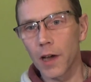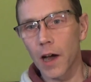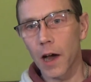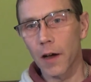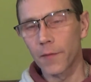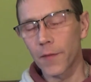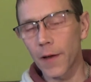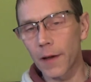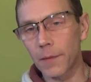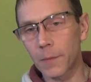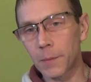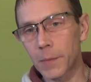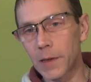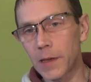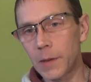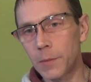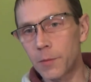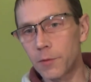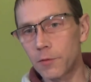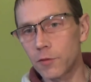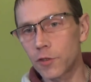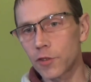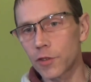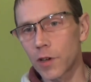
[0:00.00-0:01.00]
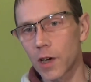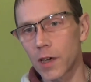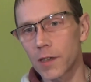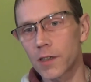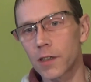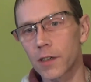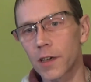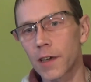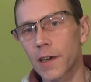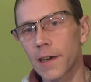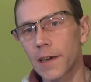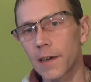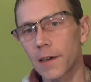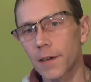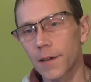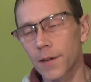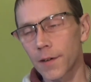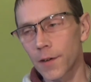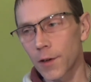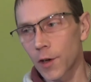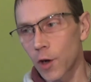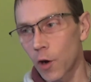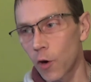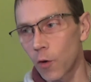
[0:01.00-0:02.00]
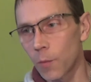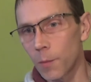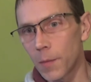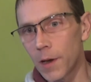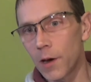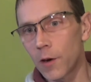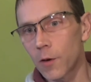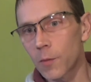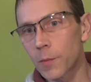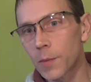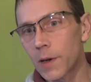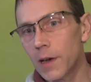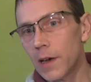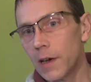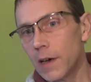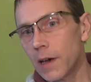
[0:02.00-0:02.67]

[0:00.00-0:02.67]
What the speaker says: I've had people try to cut me up.